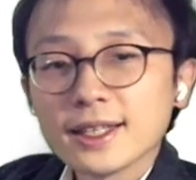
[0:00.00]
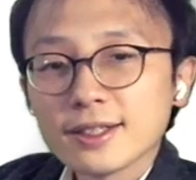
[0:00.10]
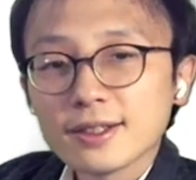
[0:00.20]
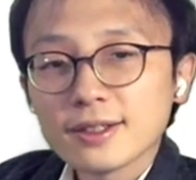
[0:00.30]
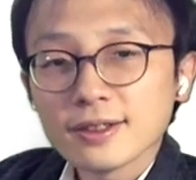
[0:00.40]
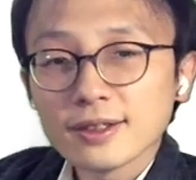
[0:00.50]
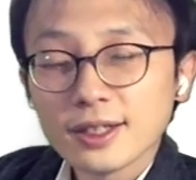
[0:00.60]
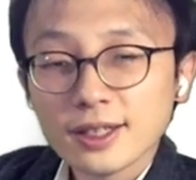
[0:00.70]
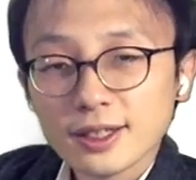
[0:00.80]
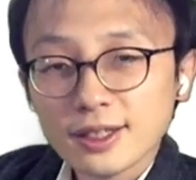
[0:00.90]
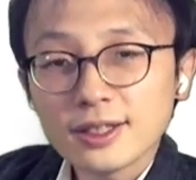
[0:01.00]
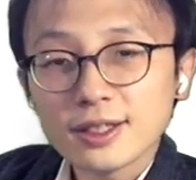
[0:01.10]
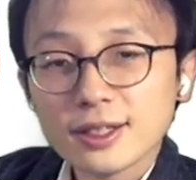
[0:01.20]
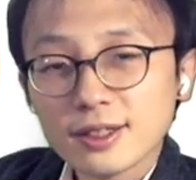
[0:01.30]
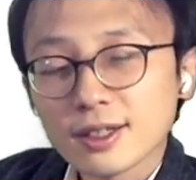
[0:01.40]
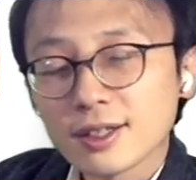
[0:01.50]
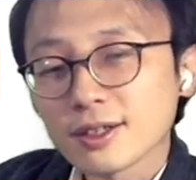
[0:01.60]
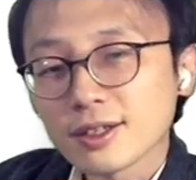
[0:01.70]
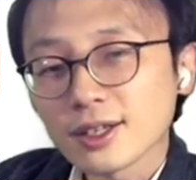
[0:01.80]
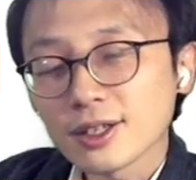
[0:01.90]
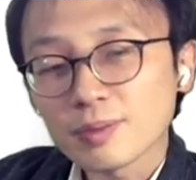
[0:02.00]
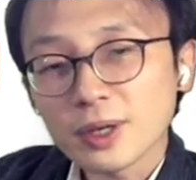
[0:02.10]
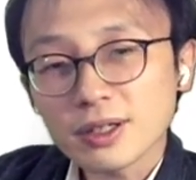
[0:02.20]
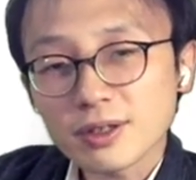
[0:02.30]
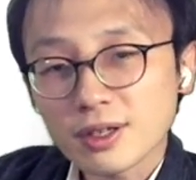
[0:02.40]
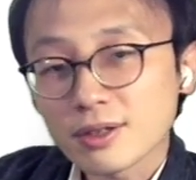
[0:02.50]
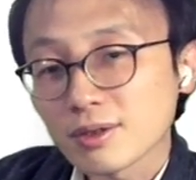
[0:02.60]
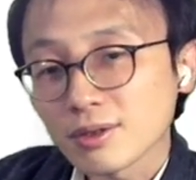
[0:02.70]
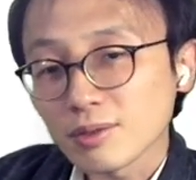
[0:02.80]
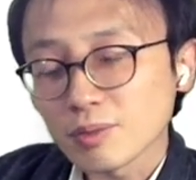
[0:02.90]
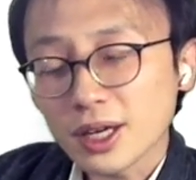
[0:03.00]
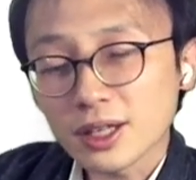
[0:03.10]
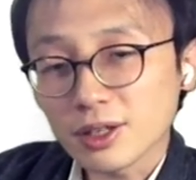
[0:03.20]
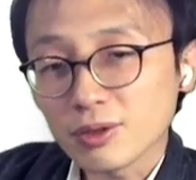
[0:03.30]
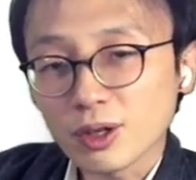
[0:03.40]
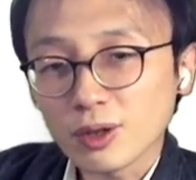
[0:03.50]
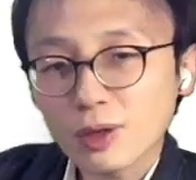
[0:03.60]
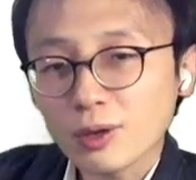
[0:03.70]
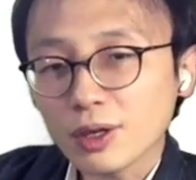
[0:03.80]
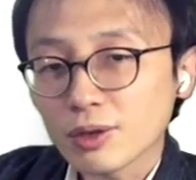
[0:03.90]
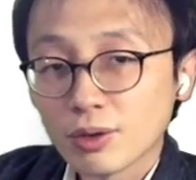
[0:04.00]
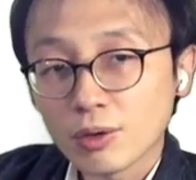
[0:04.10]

So this is a sparseness binary neural network